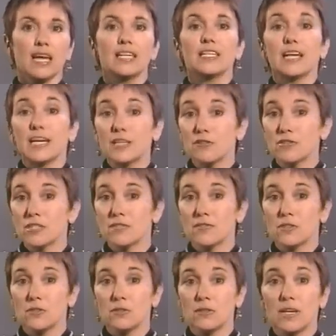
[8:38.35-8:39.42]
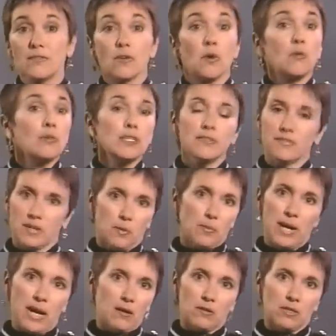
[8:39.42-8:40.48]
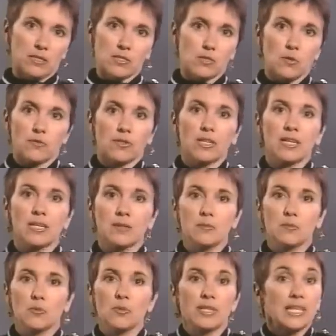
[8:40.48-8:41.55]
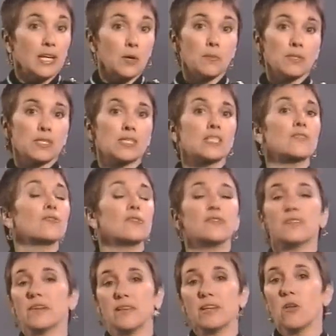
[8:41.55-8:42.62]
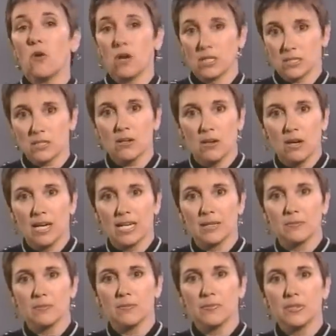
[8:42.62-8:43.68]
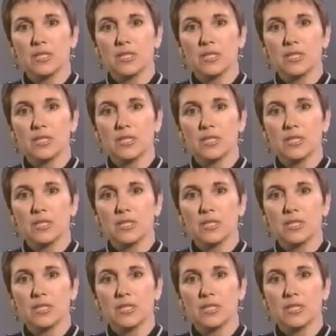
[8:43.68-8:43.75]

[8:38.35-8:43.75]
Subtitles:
And others of you have only felt powerless, overcome with helplessness for a very long time.